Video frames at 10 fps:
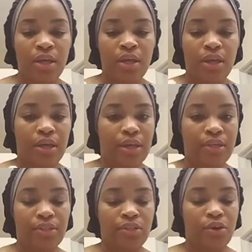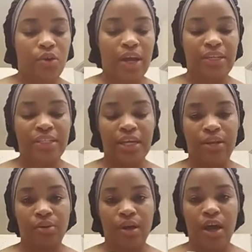And so I just take a
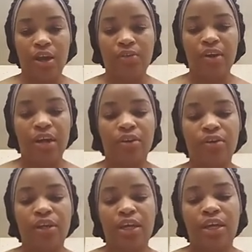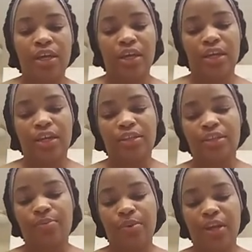little cotton round and I
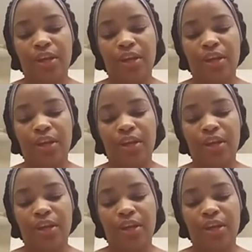spray